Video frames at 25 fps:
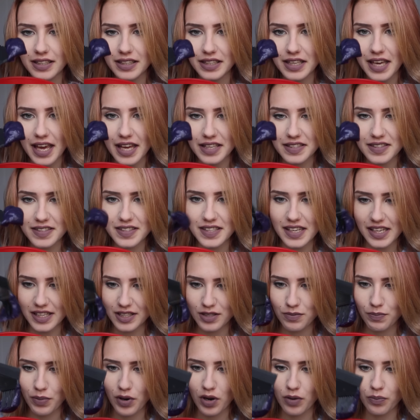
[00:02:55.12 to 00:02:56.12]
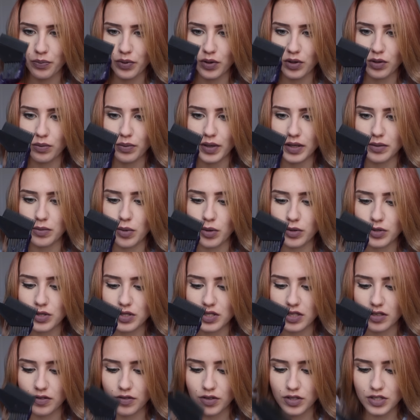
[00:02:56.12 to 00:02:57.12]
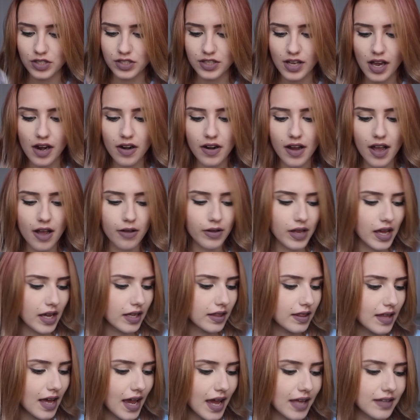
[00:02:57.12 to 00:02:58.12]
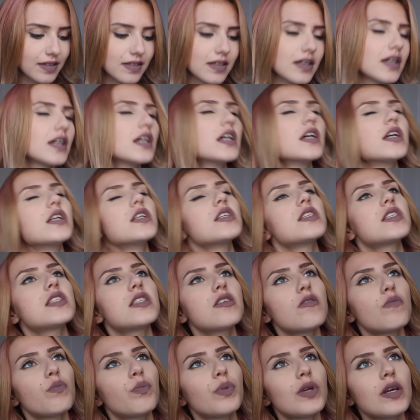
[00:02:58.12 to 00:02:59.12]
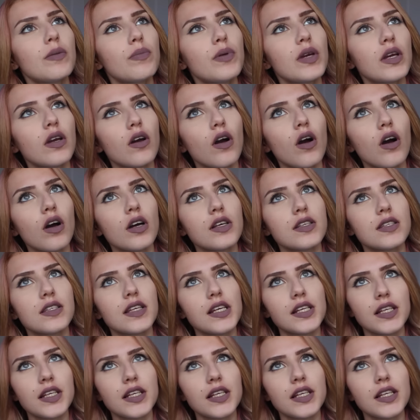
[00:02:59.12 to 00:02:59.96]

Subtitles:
Yes, it's purple, but most silver start out like that, simply because